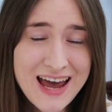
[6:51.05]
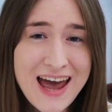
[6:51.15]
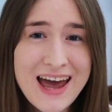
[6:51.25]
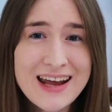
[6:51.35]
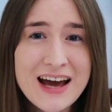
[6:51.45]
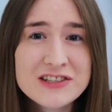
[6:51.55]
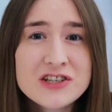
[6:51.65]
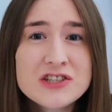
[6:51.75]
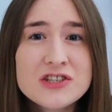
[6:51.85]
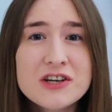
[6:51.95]
And I
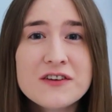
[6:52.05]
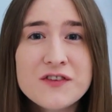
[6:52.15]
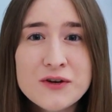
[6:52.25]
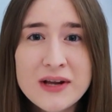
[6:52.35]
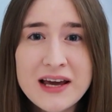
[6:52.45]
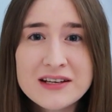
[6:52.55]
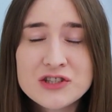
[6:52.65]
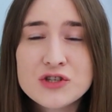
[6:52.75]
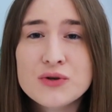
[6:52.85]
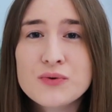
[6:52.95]
just took a few
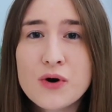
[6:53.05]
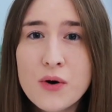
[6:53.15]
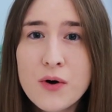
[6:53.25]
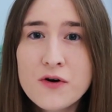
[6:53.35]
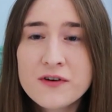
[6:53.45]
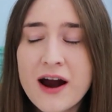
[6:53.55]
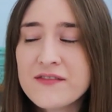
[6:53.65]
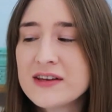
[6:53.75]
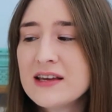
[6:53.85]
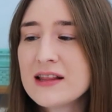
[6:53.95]
days to go over
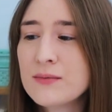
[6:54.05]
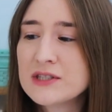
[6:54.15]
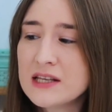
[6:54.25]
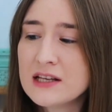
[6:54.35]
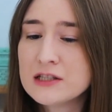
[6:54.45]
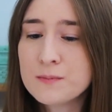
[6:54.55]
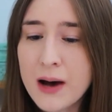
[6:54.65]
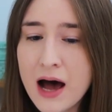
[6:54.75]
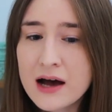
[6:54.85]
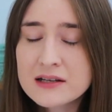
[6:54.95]
everything that was in this
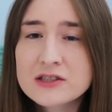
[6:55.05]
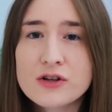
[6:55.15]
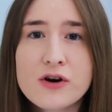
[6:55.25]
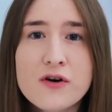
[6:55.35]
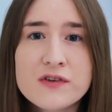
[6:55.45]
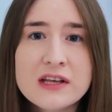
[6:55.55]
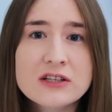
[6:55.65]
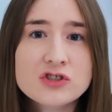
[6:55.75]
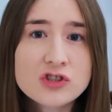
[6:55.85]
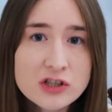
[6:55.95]
box, look over the
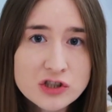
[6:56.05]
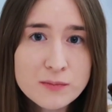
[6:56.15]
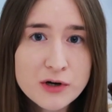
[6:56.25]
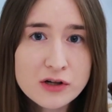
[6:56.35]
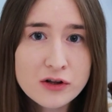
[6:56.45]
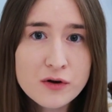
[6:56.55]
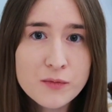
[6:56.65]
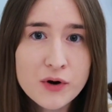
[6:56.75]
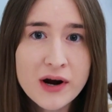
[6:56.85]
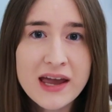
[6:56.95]
instruction book a little
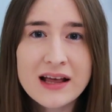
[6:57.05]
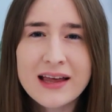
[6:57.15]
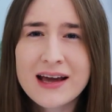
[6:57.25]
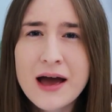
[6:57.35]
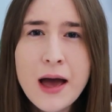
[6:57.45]
more, and get like